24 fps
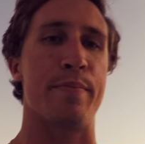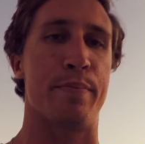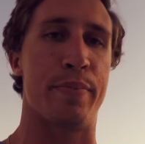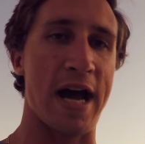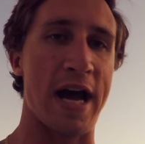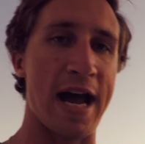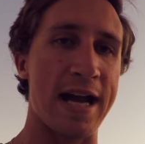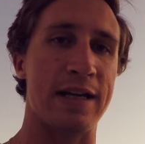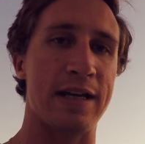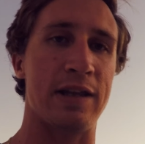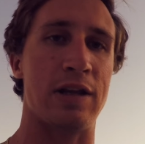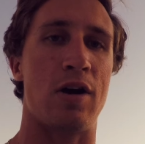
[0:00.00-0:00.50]

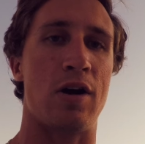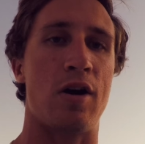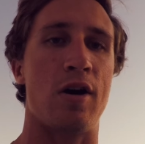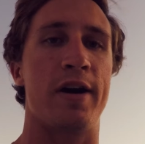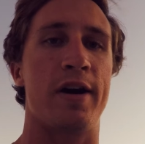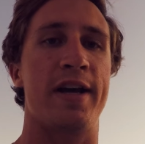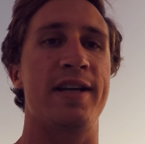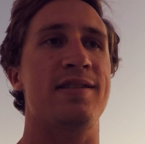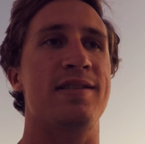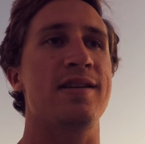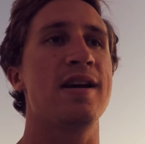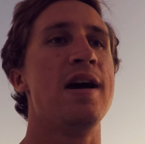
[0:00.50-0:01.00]
back in the
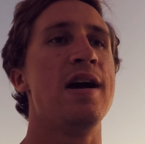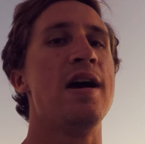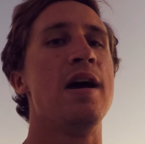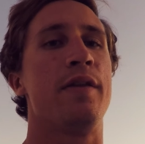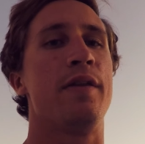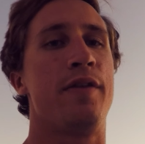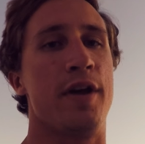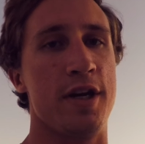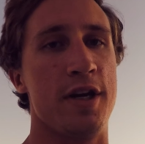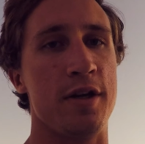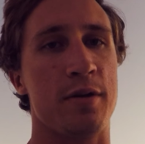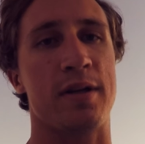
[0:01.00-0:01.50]
harness.
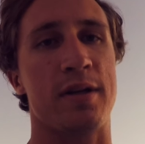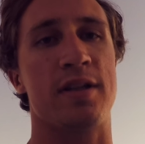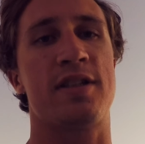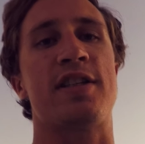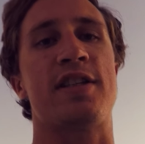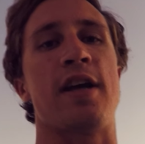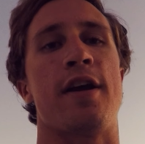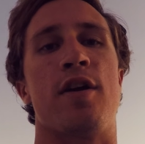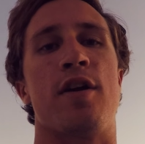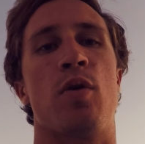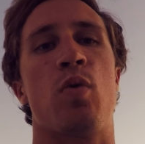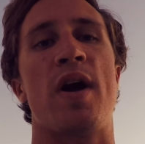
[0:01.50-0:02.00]
Then you can
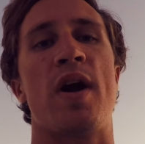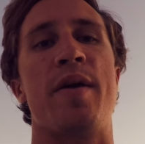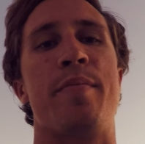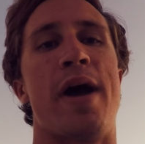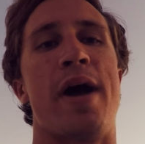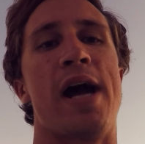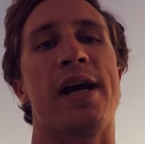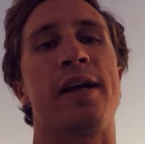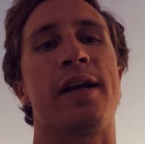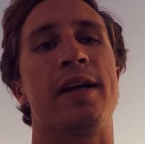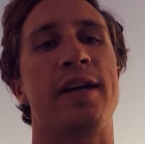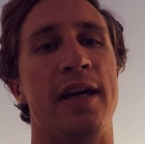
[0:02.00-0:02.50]
set your weight
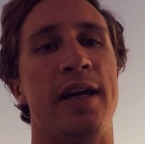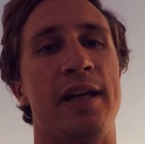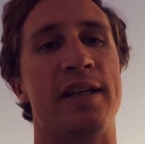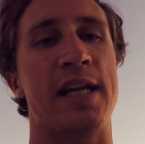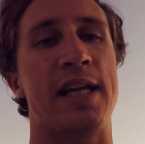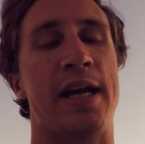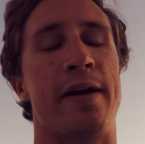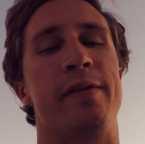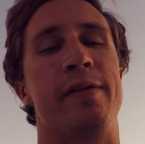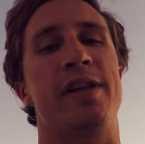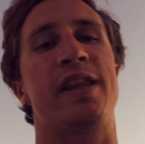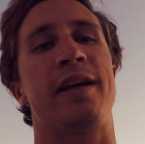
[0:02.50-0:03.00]
back again, get
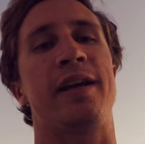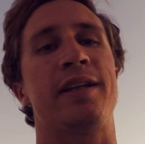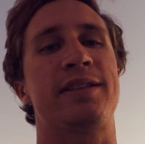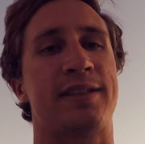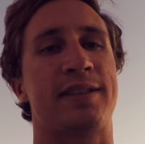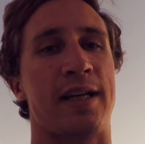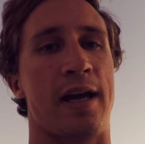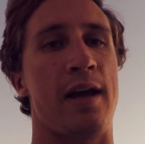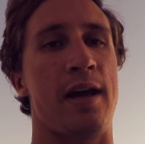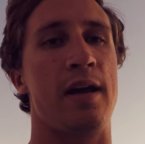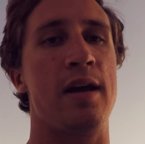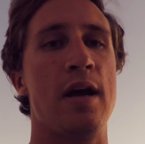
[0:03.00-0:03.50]
everything
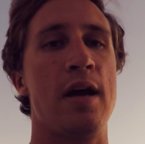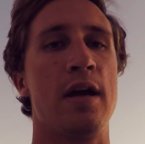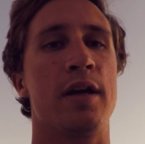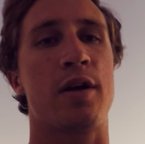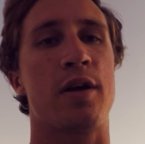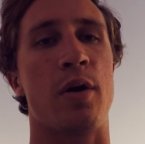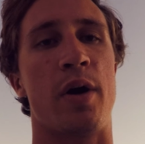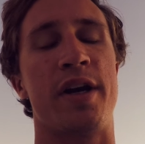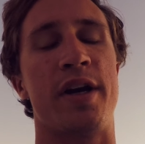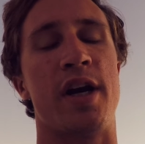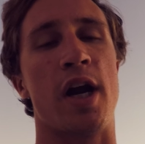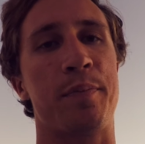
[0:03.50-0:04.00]
set,
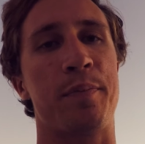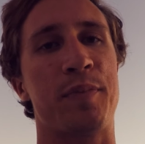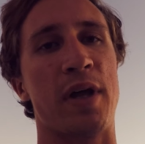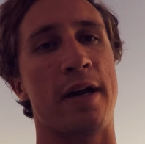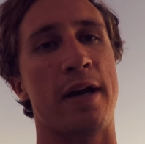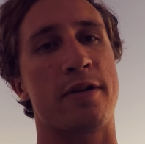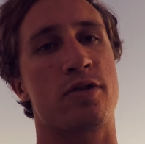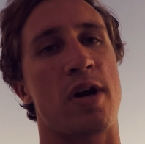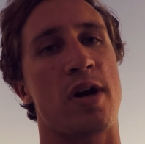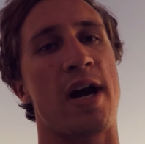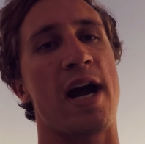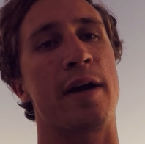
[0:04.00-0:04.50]
go ahead and up that
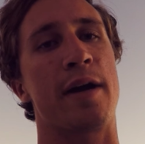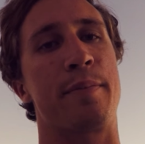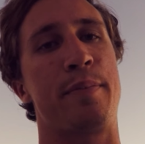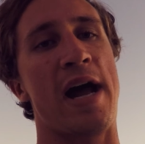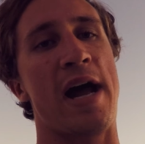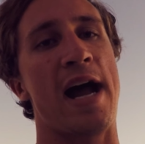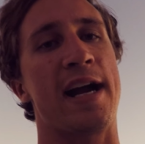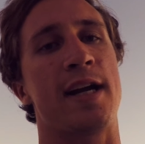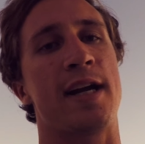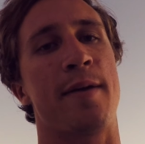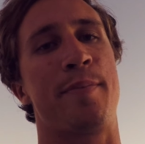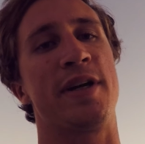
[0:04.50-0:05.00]
drag
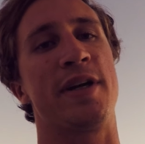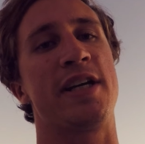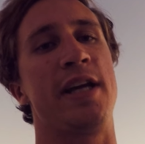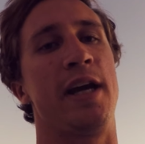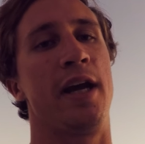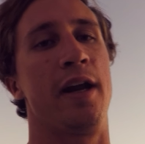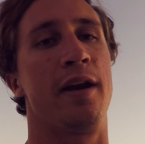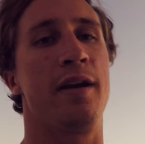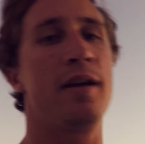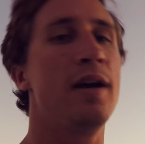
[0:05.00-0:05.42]
back up again.